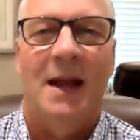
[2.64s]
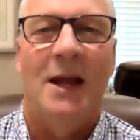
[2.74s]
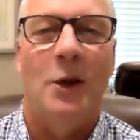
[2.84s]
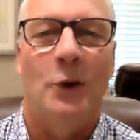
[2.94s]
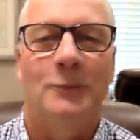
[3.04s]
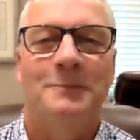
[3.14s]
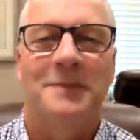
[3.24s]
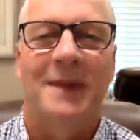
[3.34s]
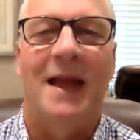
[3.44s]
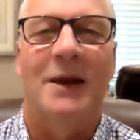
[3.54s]
Hello,
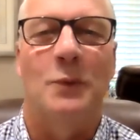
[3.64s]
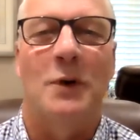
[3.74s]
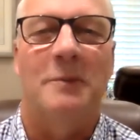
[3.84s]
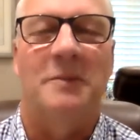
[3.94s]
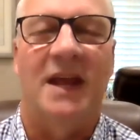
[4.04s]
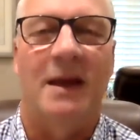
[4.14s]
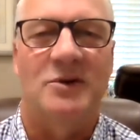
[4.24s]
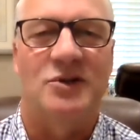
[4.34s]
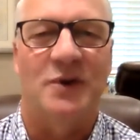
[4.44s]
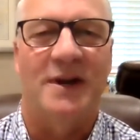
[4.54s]
and welcome to
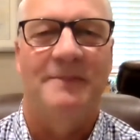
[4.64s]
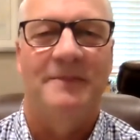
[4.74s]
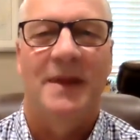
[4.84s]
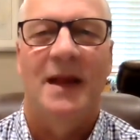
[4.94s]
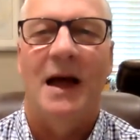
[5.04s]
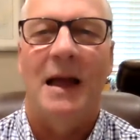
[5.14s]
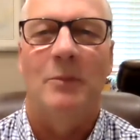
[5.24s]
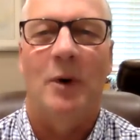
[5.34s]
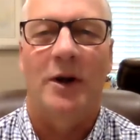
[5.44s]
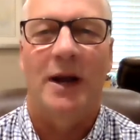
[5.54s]
Chemistry. I'm
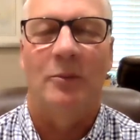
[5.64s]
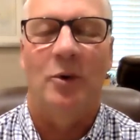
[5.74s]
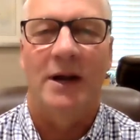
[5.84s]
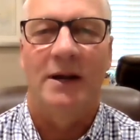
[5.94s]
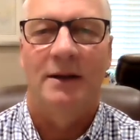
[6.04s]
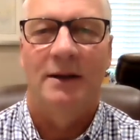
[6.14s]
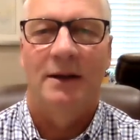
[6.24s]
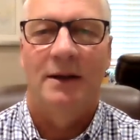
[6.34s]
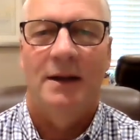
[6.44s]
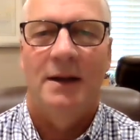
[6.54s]
Mark Emery.
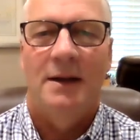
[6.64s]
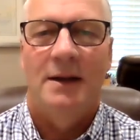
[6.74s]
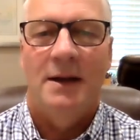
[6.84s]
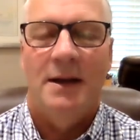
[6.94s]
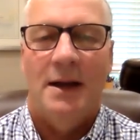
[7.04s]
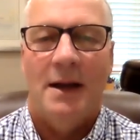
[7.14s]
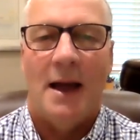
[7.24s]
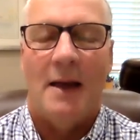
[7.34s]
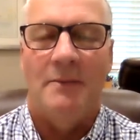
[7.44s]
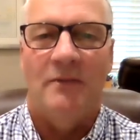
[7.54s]

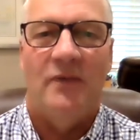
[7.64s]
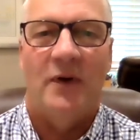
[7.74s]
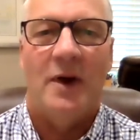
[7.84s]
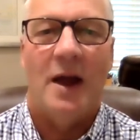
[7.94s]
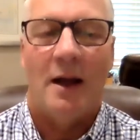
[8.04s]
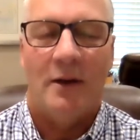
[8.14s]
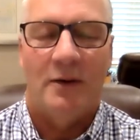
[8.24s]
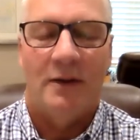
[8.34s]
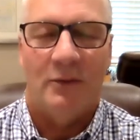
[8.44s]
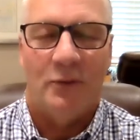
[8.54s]
I'm very
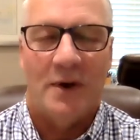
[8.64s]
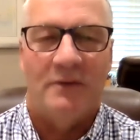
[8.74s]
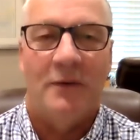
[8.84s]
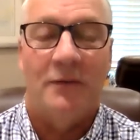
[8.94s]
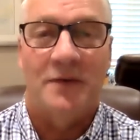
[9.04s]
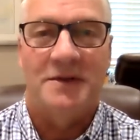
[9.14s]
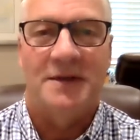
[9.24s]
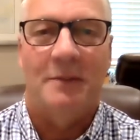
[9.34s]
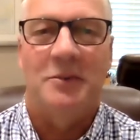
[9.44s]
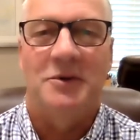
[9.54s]
grateful for this
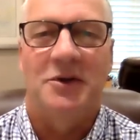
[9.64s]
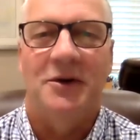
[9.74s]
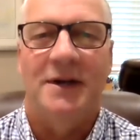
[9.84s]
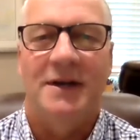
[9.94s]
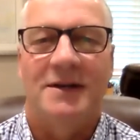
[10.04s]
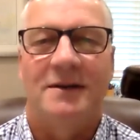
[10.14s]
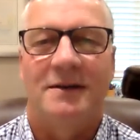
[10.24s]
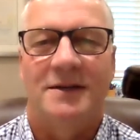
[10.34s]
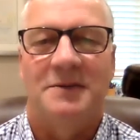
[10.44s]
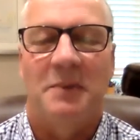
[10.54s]
opportunity
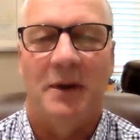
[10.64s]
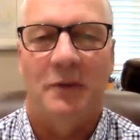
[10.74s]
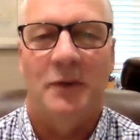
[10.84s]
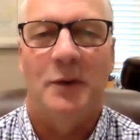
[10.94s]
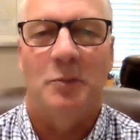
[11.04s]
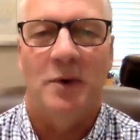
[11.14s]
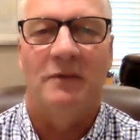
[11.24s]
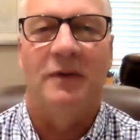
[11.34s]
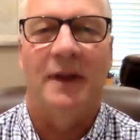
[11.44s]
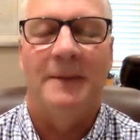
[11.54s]
to speak with you
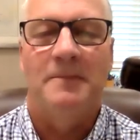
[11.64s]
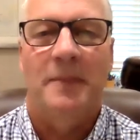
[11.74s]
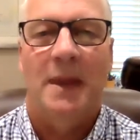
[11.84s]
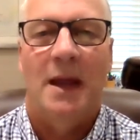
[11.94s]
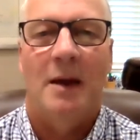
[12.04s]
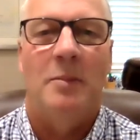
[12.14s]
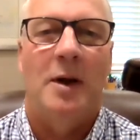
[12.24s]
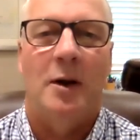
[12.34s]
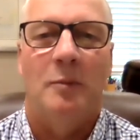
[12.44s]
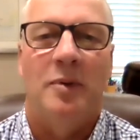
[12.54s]
briefly about
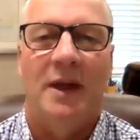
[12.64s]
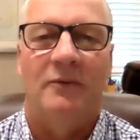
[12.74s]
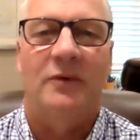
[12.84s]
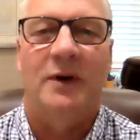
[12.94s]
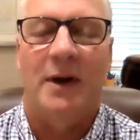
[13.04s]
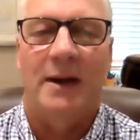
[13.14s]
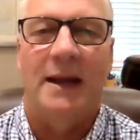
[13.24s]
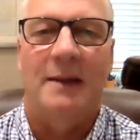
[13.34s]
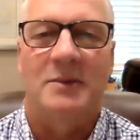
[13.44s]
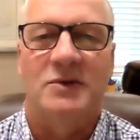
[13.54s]
our plan for
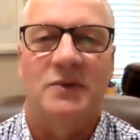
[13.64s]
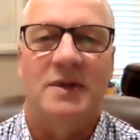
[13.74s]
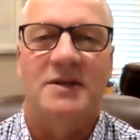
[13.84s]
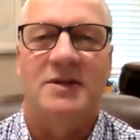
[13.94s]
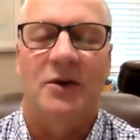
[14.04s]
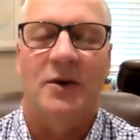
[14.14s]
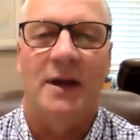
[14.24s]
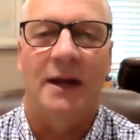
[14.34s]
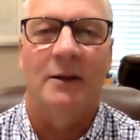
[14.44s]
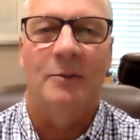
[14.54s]
chemistry this year at
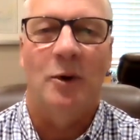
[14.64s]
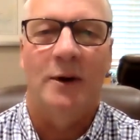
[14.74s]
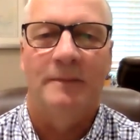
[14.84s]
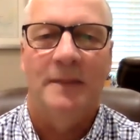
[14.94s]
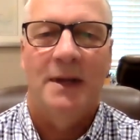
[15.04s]
Inglemoor.